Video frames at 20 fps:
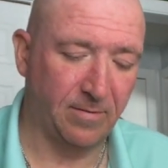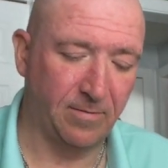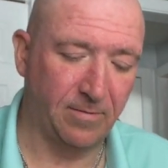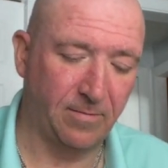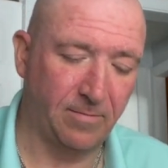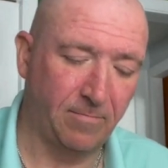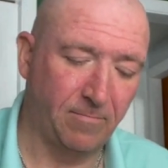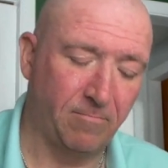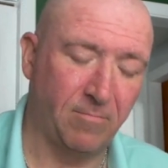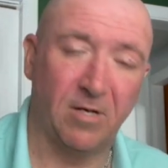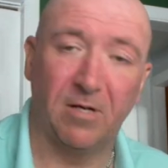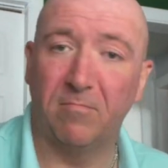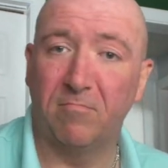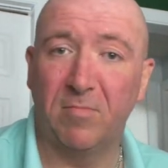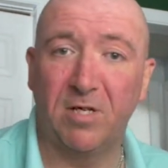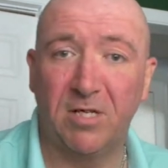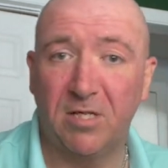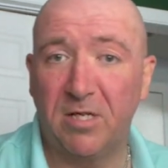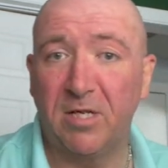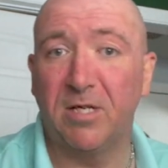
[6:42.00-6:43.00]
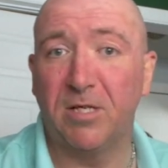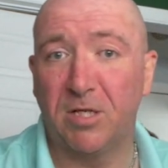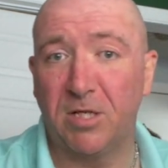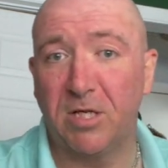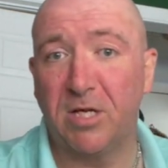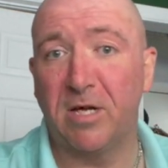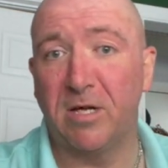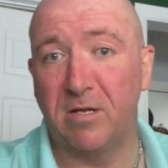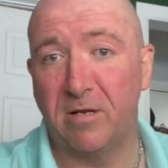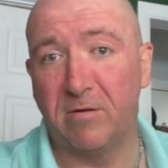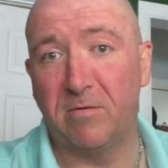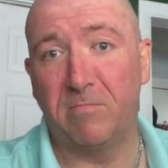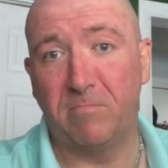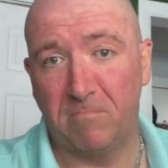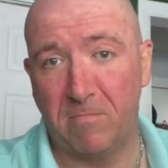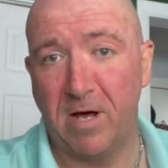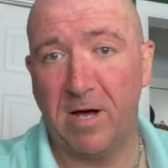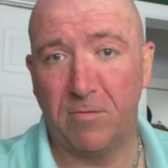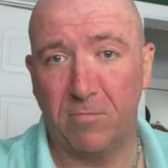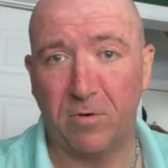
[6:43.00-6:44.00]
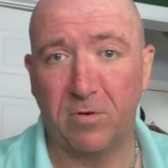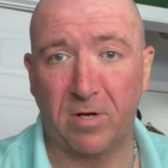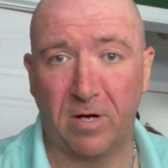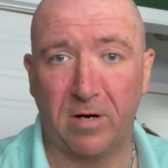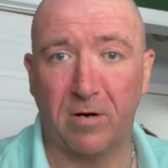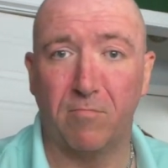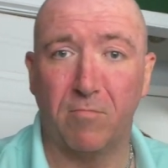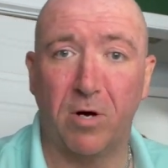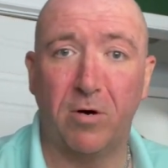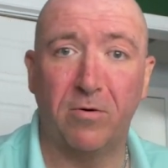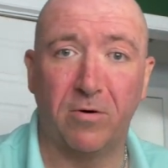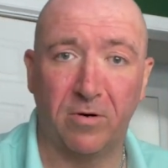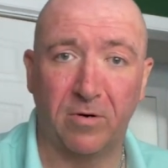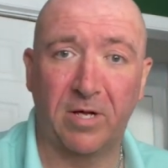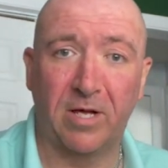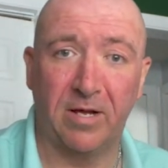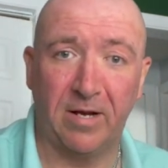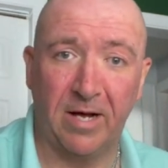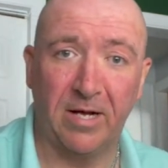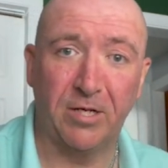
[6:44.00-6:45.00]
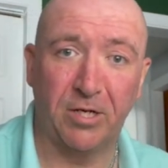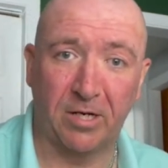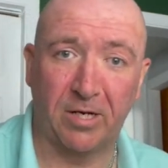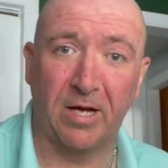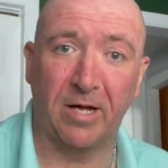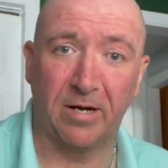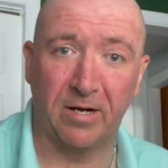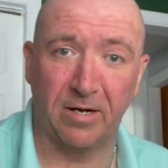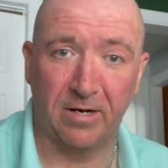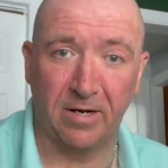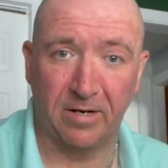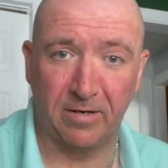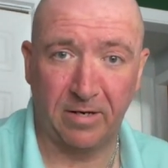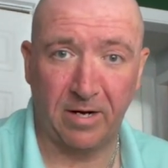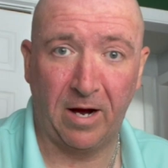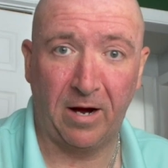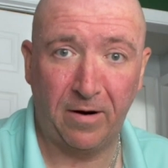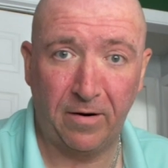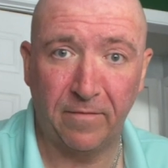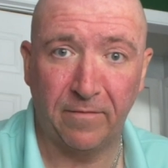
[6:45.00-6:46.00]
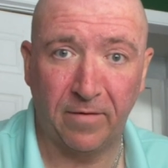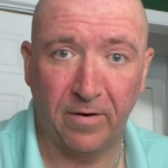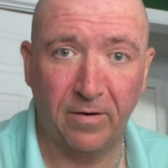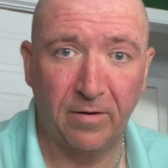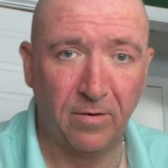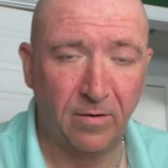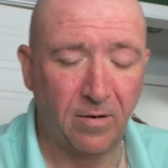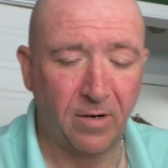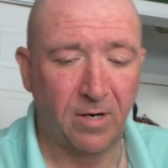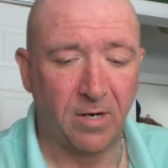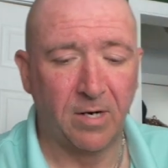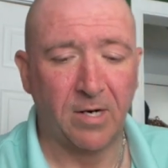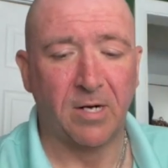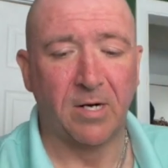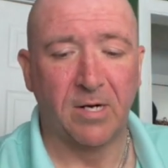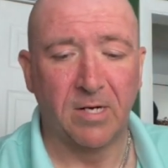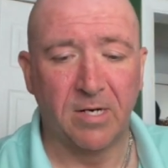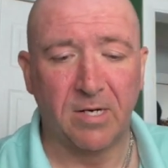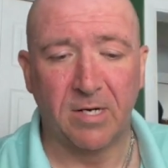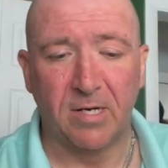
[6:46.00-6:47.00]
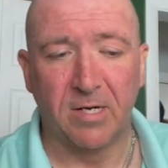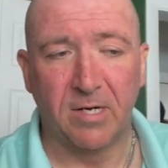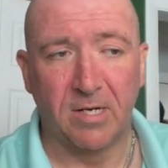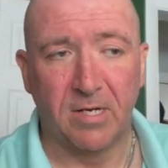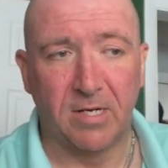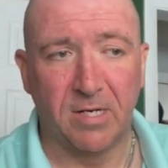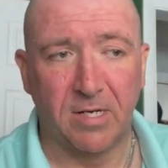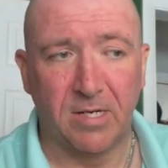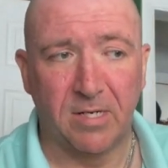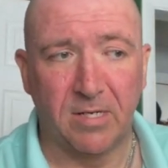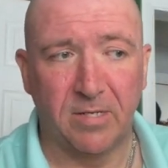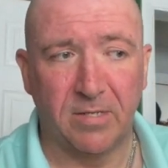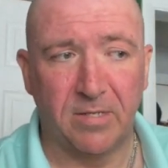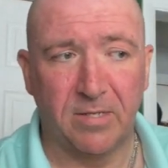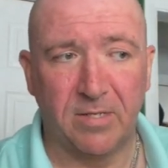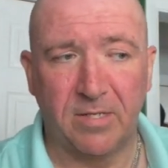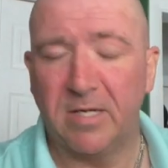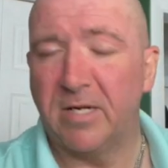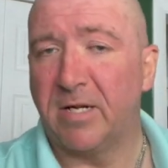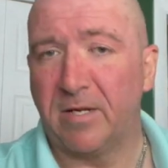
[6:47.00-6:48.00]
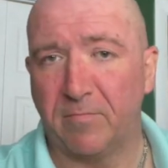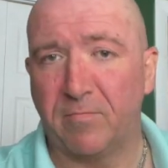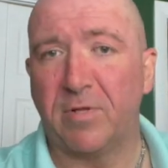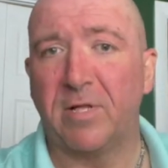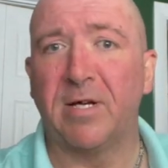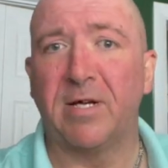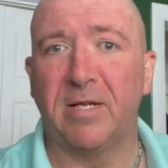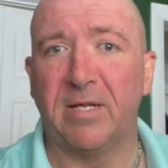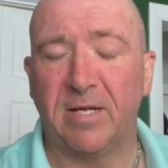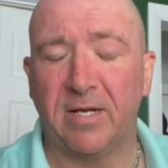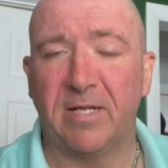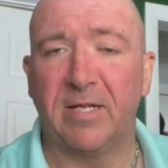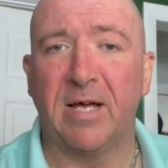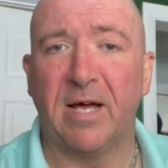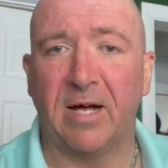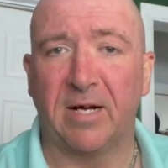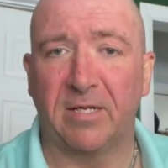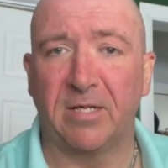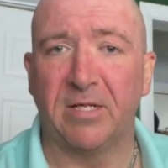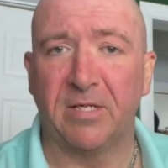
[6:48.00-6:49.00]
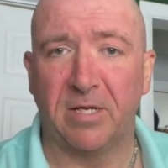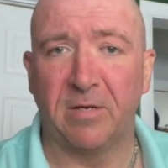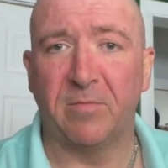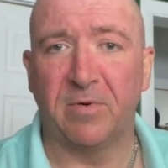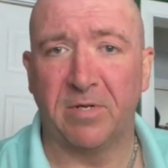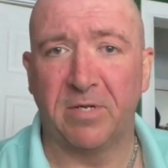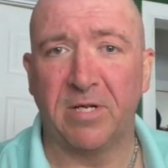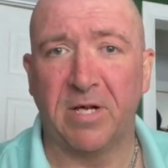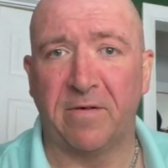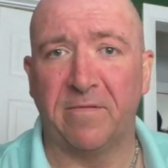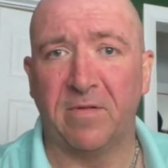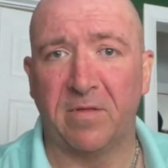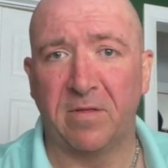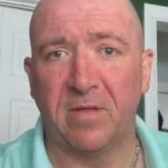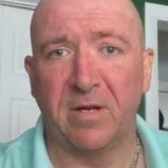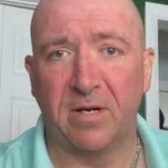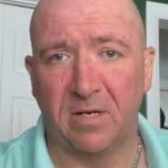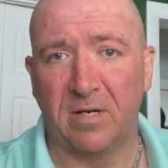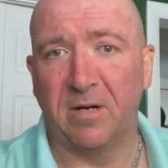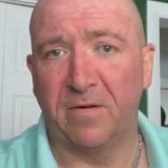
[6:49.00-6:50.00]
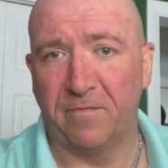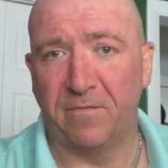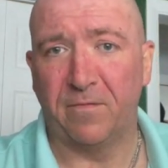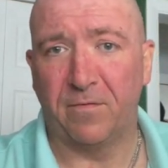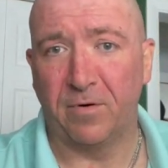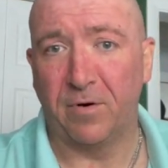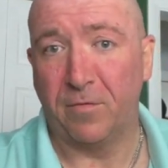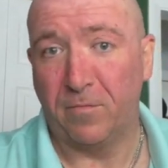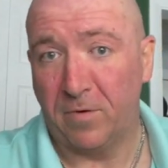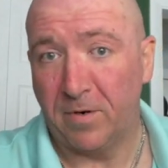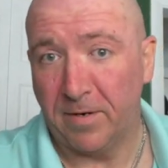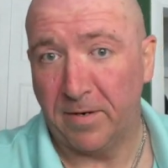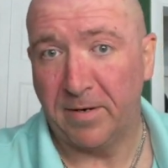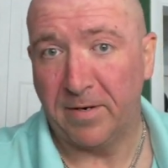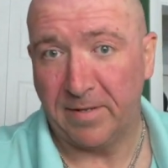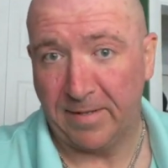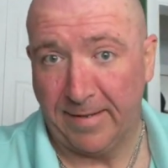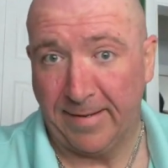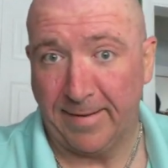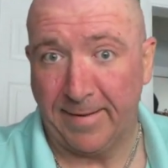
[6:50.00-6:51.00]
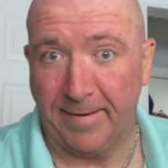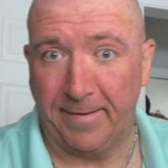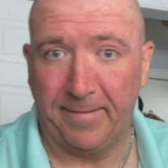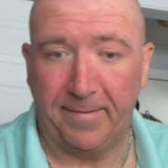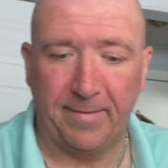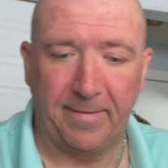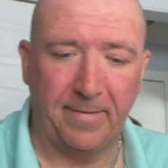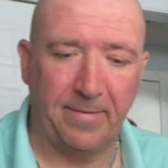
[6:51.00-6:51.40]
So he did send Admiral Yamamoto to get educated at Harvard. Then he planned the attack December seventh, nineteen forty-one, and led it.